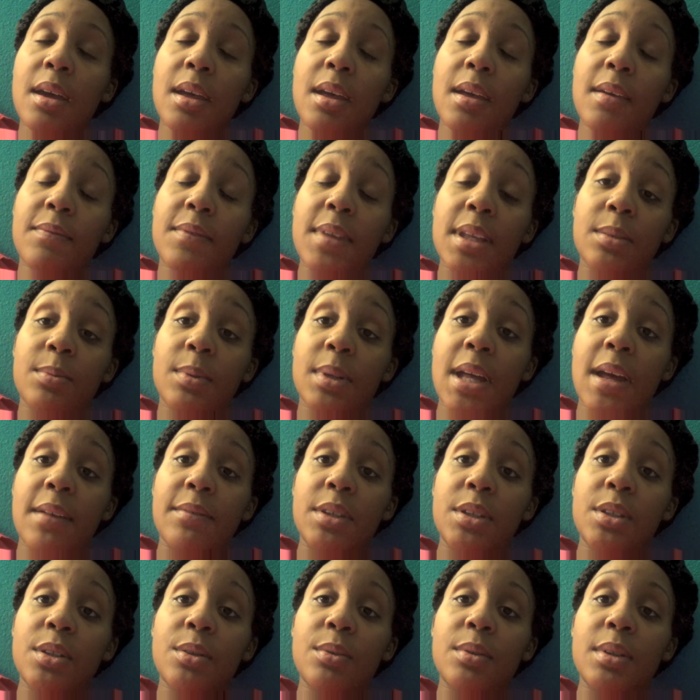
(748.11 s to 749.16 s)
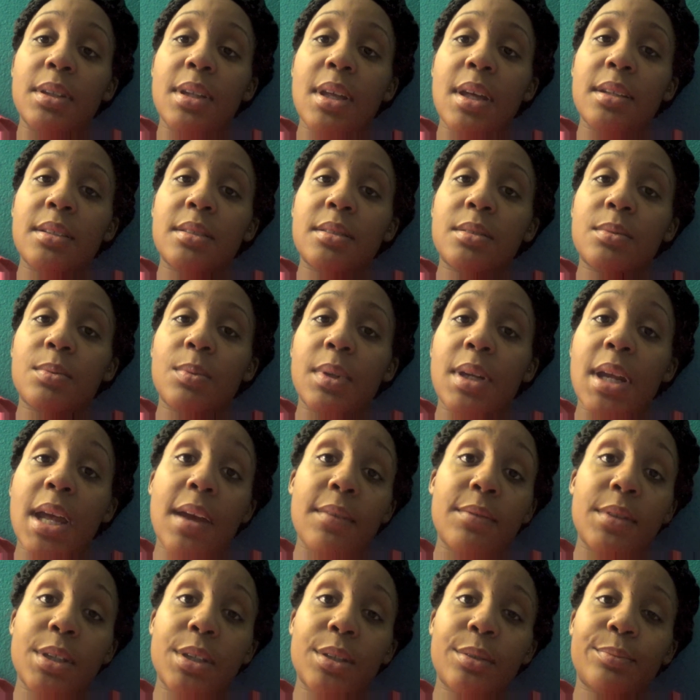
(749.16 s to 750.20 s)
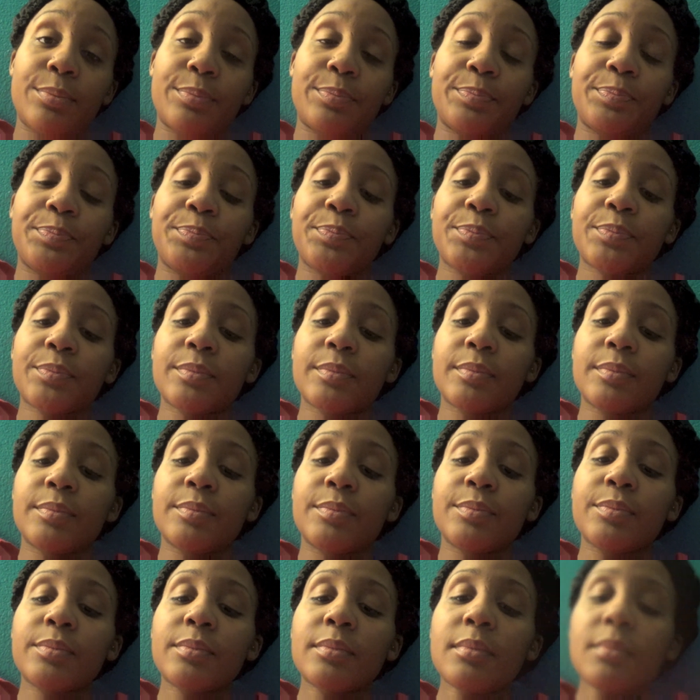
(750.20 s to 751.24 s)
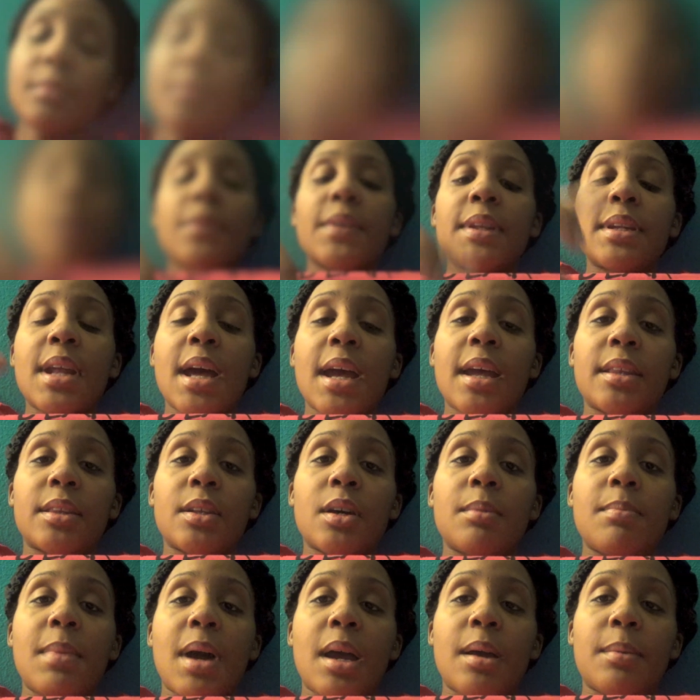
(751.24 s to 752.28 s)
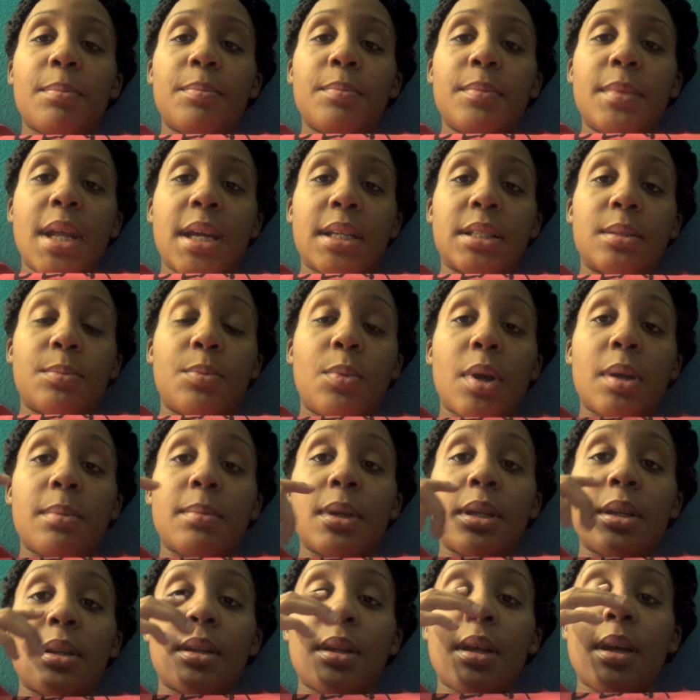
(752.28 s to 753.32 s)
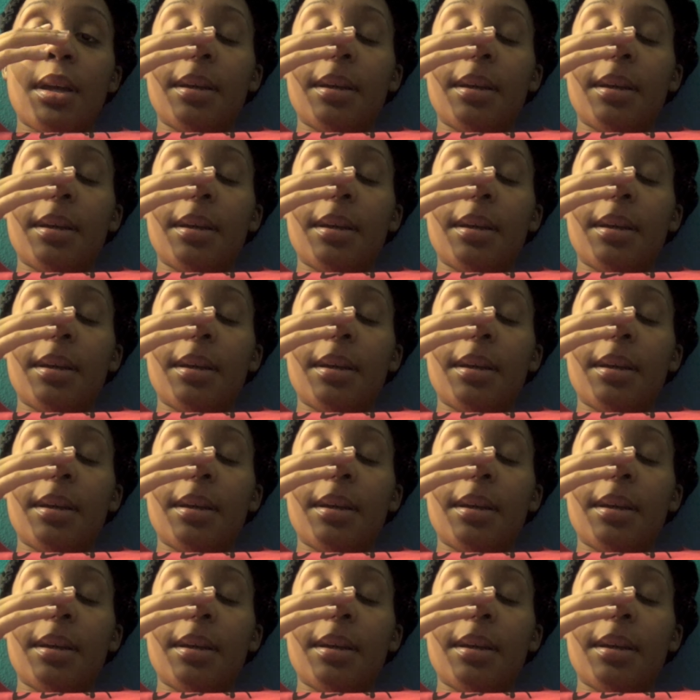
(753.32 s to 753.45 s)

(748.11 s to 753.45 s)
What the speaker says: if that's what I have to do, then that's what I have to do. Oh, on the 9th, on my next appointment,